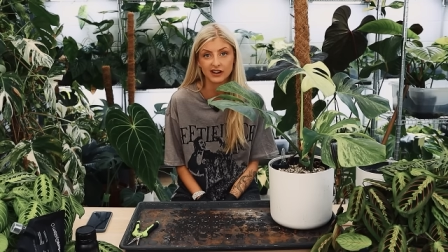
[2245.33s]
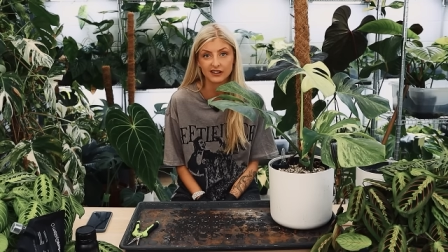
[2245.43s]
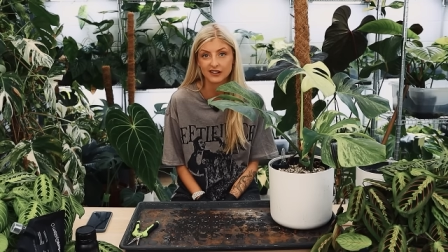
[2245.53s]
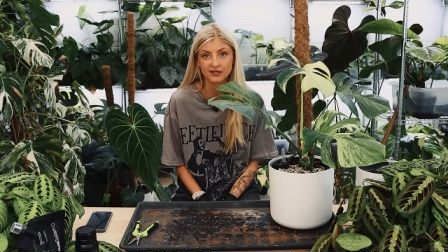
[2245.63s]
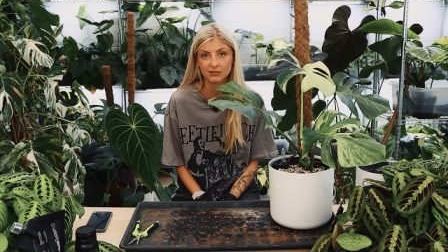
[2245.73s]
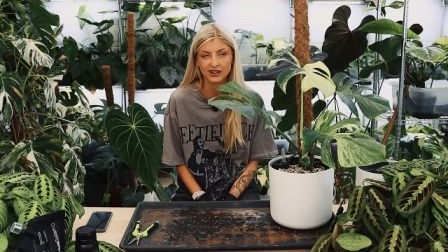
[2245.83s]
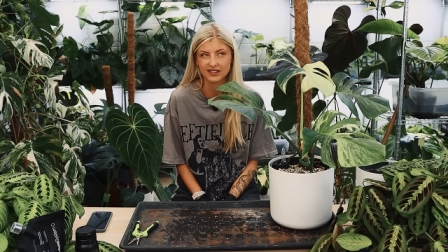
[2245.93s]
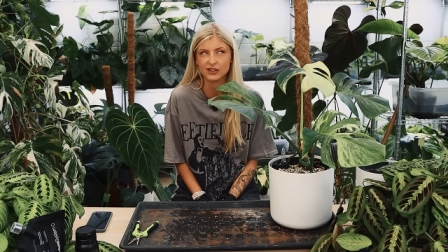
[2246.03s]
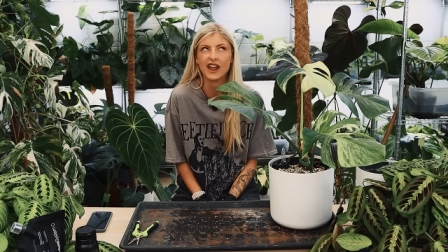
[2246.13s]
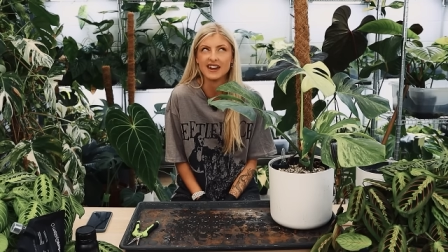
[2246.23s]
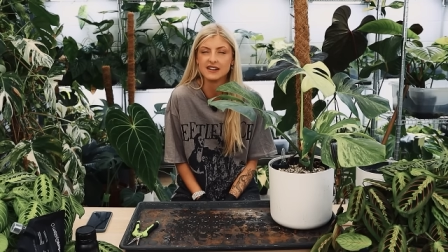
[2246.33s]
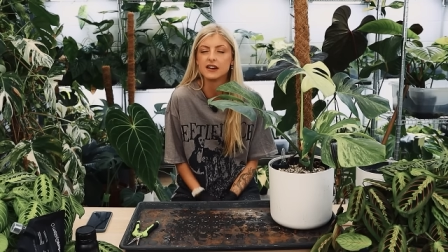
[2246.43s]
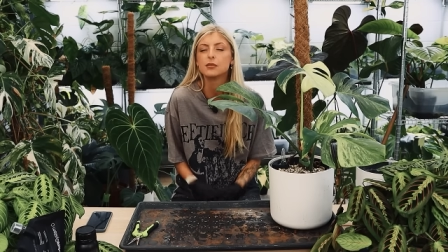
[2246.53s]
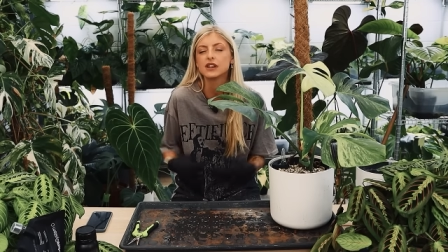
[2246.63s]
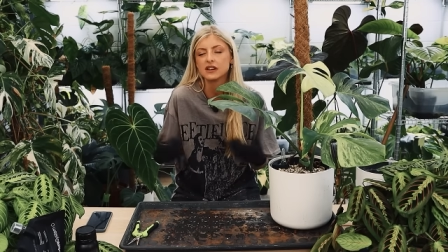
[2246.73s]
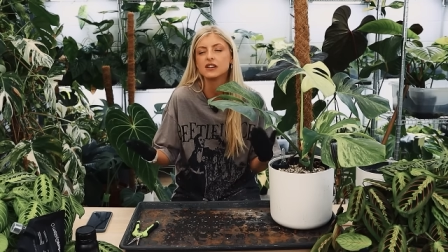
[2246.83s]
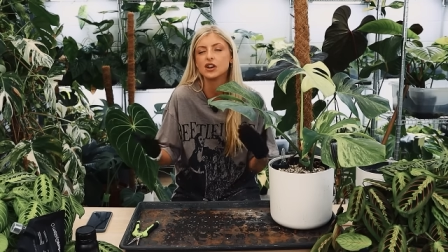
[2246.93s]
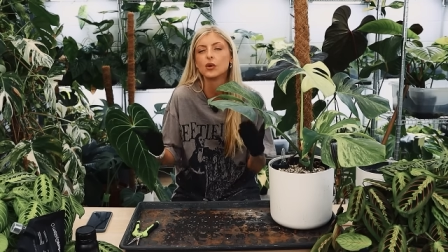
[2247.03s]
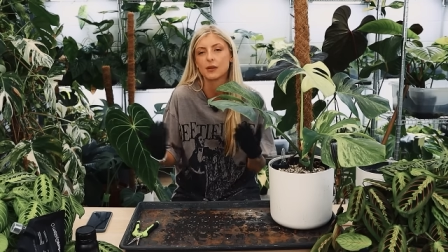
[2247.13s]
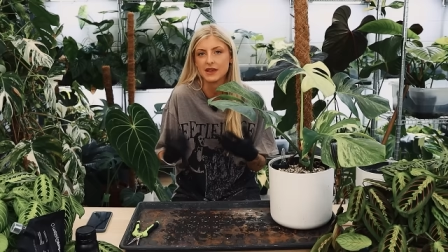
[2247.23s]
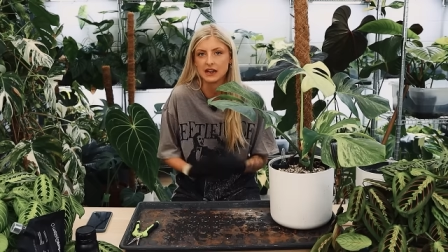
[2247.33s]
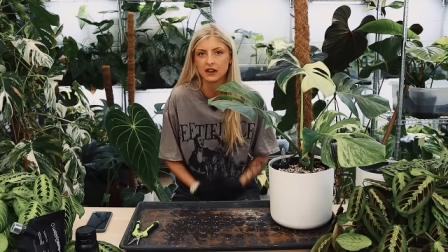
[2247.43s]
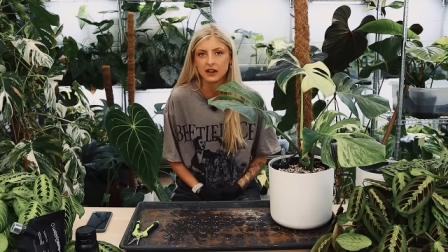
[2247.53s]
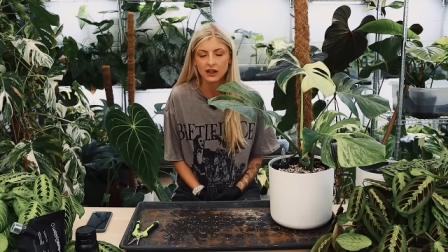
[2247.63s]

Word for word: Let's let's not ended it, but you, you know what I mean.